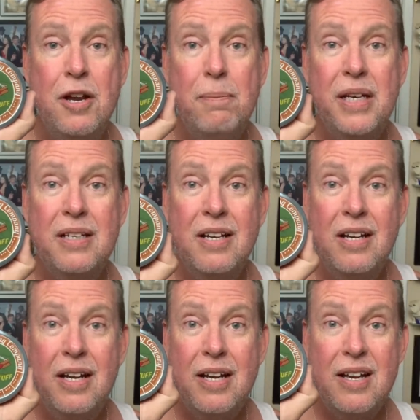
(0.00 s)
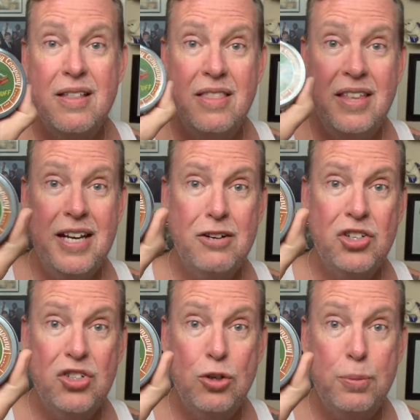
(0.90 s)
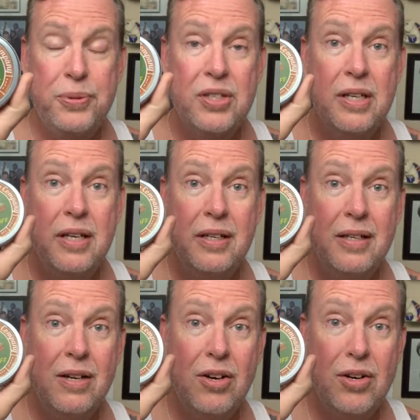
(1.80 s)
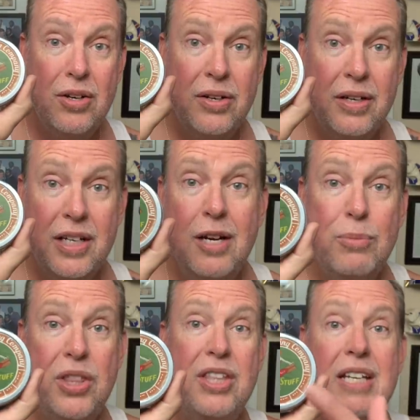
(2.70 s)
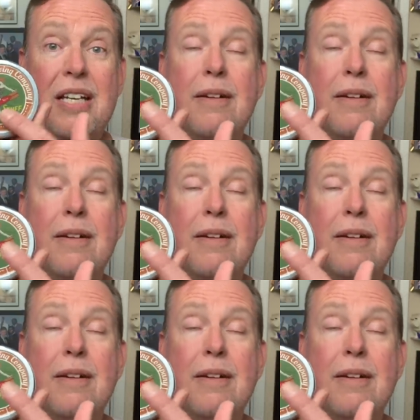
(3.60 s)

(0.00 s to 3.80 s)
but uh, their soaps are come with the